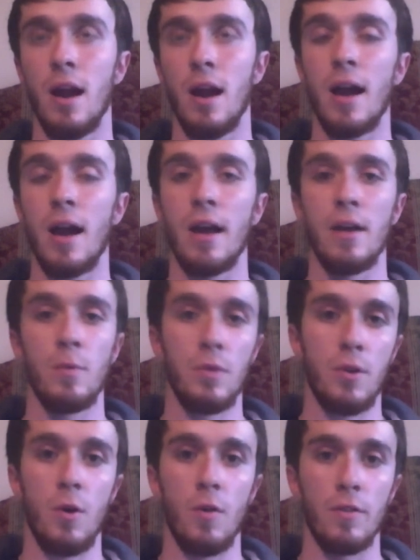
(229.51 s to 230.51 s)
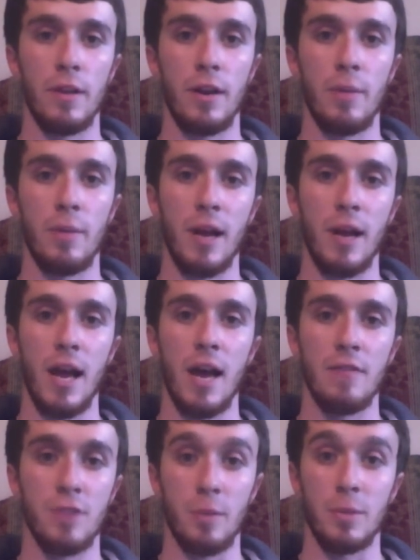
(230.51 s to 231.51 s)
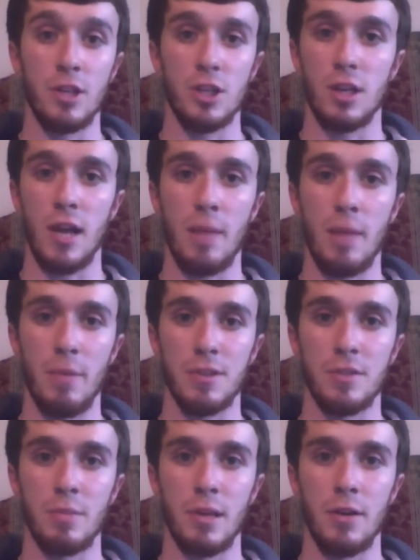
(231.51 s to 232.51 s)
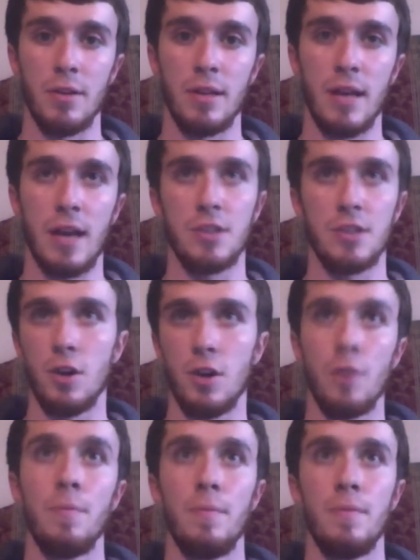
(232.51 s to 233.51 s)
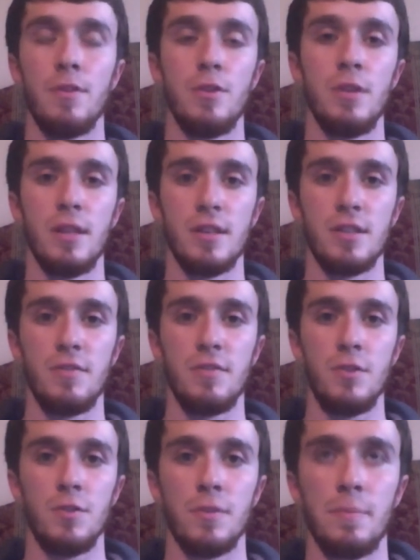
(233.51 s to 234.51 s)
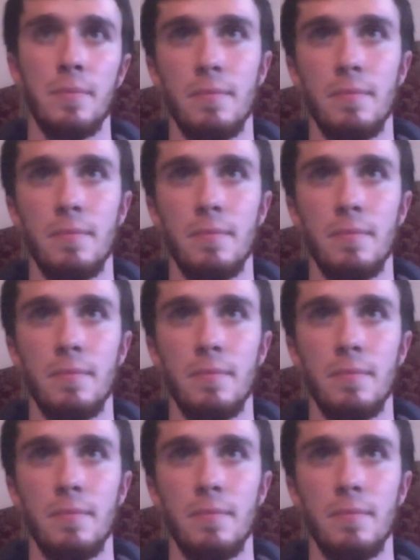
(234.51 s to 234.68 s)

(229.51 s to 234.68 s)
I will go over later, but I have Dark Magician and Buster Blader in the deck, so you need this to fuse them.